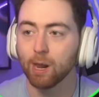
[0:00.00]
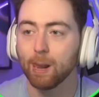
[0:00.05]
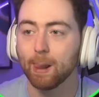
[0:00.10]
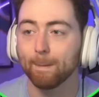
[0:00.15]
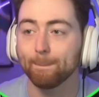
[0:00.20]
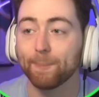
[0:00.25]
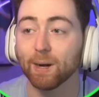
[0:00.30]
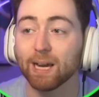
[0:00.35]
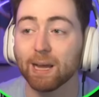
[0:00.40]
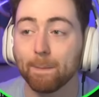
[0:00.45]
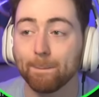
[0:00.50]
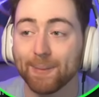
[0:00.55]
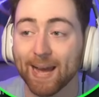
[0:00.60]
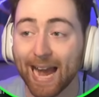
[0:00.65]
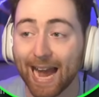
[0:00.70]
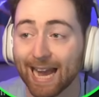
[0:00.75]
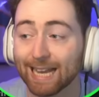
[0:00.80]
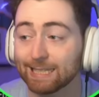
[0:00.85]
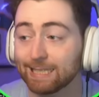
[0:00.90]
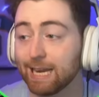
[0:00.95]
but
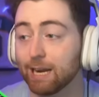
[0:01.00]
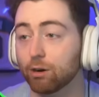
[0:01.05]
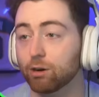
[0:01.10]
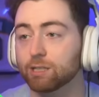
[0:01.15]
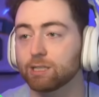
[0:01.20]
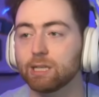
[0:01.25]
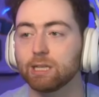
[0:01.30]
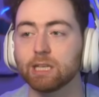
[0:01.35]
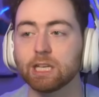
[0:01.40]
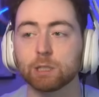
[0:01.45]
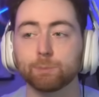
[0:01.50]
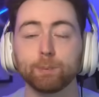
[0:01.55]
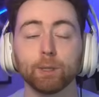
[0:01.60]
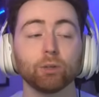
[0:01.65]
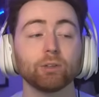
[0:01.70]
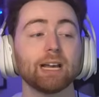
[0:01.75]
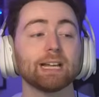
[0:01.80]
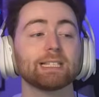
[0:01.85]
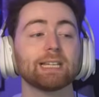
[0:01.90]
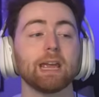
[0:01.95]
pass accuracy. This build
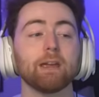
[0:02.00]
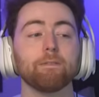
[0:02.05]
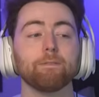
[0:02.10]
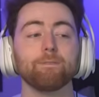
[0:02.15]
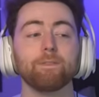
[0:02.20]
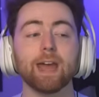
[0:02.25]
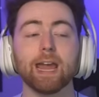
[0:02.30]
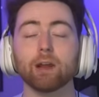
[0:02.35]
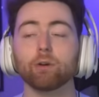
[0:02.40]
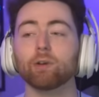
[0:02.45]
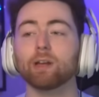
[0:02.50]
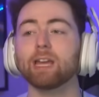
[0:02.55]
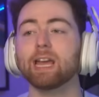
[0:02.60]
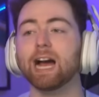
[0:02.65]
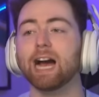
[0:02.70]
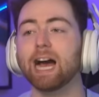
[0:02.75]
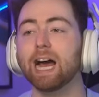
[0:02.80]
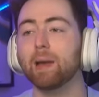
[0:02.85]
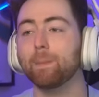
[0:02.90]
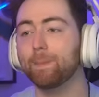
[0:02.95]
gets a very
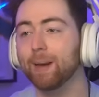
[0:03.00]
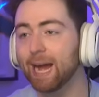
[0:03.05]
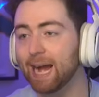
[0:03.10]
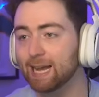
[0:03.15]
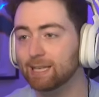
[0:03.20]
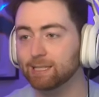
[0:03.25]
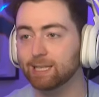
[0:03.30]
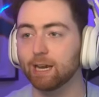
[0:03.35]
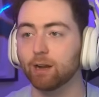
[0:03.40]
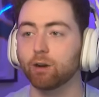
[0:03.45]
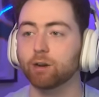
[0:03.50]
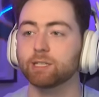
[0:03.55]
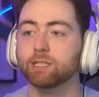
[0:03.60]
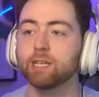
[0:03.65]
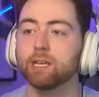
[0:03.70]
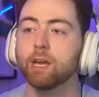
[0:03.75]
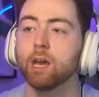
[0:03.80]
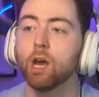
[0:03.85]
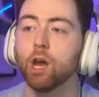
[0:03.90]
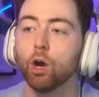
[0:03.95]
high pass
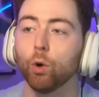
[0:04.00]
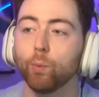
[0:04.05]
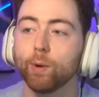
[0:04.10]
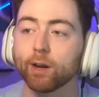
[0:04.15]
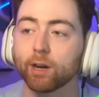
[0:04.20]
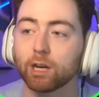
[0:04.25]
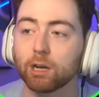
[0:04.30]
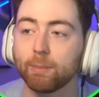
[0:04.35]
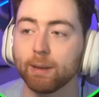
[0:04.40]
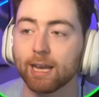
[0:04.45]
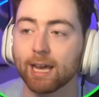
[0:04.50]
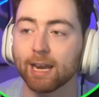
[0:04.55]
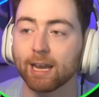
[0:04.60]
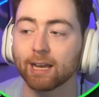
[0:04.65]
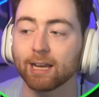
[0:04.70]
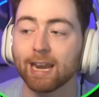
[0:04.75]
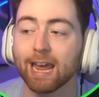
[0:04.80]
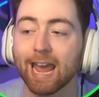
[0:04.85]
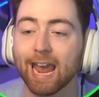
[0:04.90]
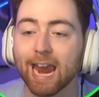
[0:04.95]
accuracy. We're going to be getting
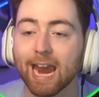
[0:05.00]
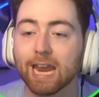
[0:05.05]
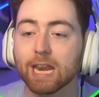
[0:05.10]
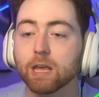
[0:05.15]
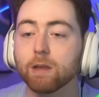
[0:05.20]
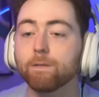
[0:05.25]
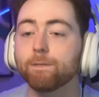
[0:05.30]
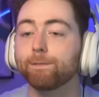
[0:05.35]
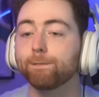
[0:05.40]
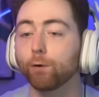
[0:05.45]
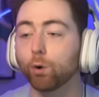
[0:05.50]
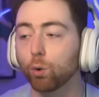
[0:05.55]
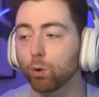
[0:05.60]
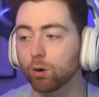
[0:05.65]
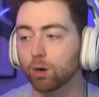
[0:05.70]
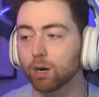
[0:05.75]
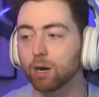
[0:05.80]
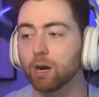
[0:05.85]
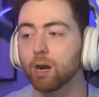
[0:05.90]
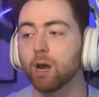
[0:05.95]
an
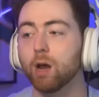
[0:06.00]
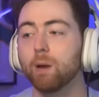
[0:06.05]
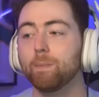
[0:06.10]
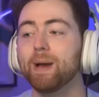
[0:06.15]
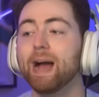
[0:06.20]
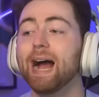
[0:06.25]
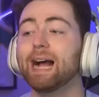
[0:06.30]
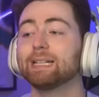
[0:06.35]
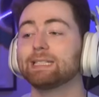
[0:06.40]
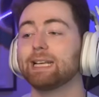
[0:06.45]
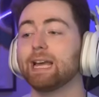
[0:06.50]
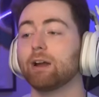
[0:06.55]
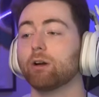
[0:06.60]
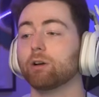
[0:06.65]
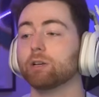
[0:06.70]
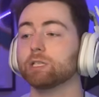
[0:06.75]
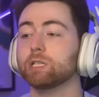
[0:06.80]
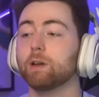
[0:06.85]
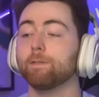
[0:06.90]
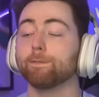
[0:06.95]
84 pass
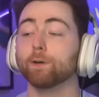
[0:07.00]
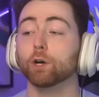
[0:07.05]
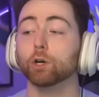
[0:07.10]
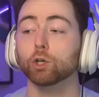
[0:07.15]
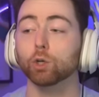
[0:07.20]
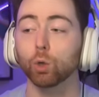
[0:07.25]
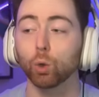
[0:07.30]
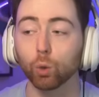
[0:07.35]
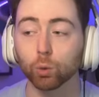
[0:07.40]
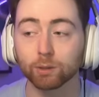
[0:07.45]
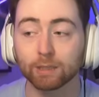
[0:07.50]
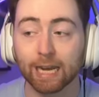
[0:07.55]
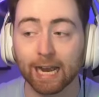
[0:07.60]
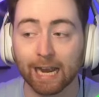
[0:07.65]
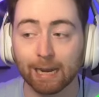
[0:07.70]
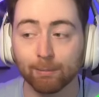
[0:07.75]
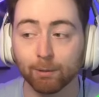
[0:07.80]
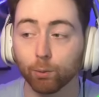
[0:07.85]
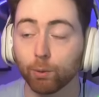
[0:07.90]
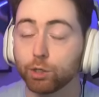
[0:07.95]
accuracy for gold
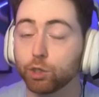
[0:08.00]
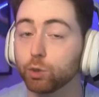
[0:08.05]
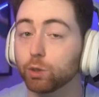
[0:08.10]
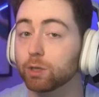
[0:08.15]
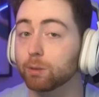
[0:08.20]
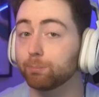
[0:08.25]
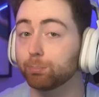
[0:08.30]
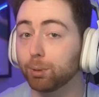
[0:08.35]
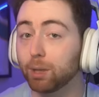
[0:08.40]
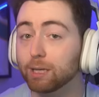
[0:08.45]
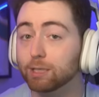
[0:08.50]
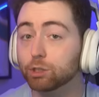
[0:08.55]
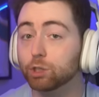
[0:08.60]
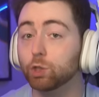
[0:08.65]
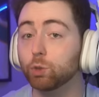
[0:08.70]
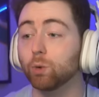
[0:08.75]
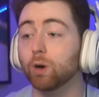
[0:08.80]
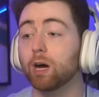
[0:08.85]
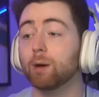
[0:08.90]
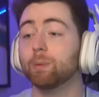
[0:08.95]
diamond, which you can
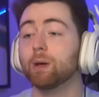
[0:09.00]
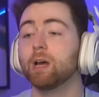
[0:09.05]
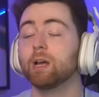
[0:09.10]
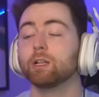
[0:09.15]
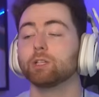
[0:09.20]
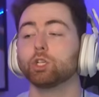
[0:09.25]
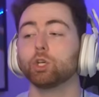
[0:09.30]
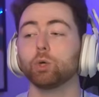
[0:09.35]
+2 up to